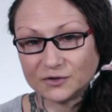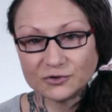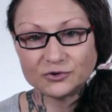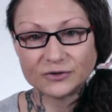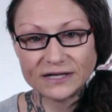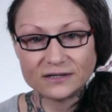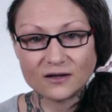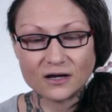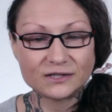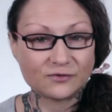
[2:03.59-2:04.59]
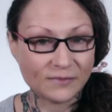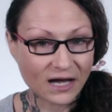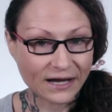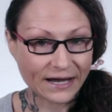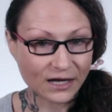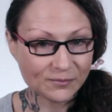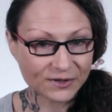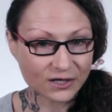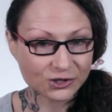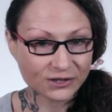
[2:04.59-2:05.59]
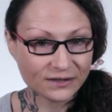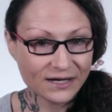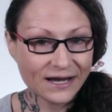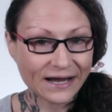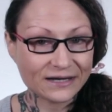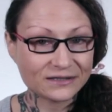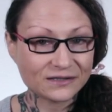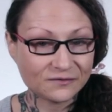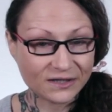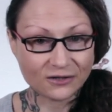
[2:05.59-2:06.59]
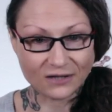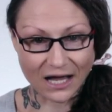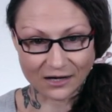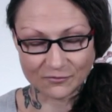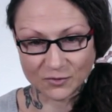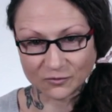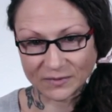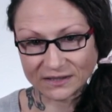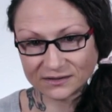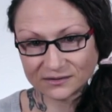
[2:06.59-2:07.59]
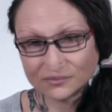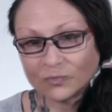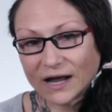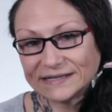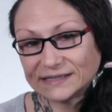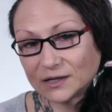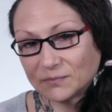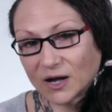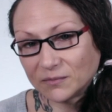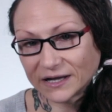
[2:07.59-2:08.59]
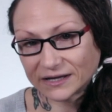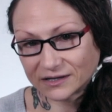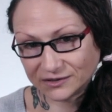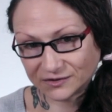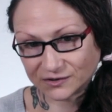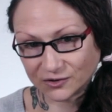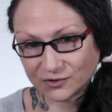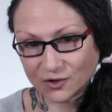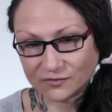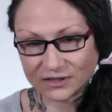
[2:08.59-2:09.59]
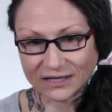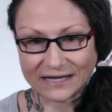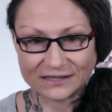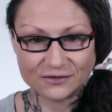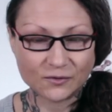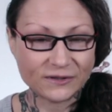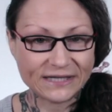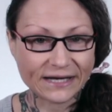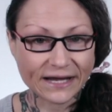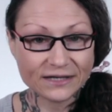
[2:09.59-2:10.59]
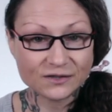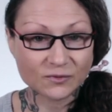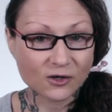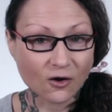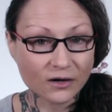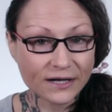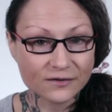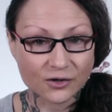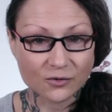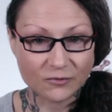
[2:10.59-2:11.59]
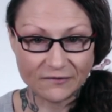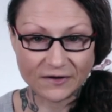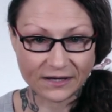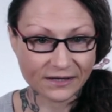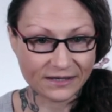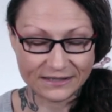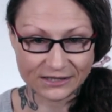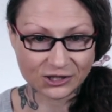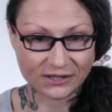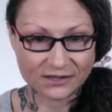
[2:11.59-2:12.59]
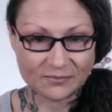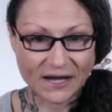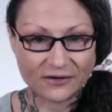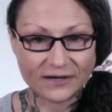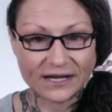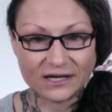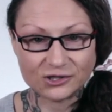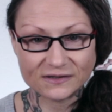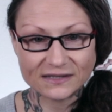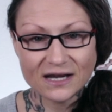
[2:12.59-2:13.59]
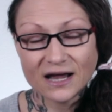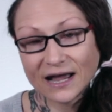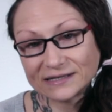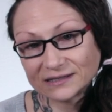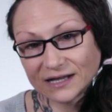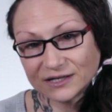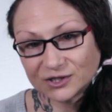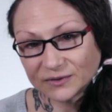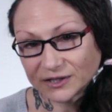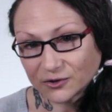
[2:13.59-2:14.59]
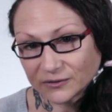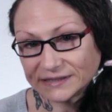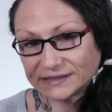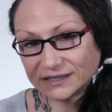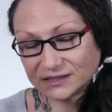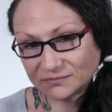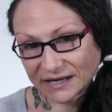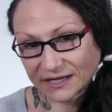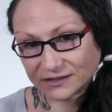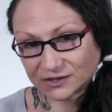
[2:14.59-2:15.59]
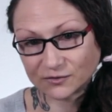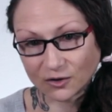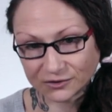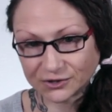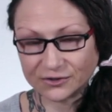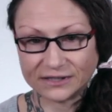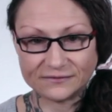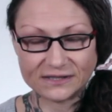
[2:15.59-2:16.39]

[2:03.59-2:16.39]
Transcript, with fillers: nutrient loss from high egg production and a severe lack of movement. Rising public concern over the last four decades regarding the horrific conditions of battery cages has led to increasing demands for alternative